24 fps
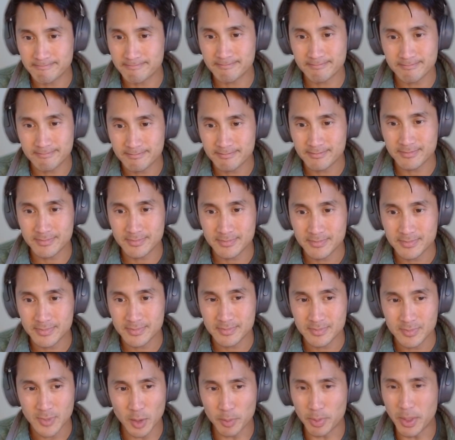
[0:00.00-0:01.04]

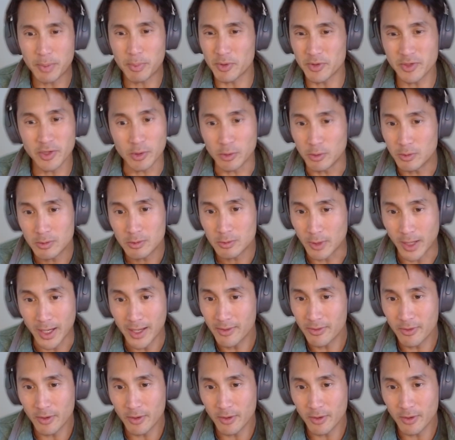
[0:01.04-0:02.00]
They're people too, right? They're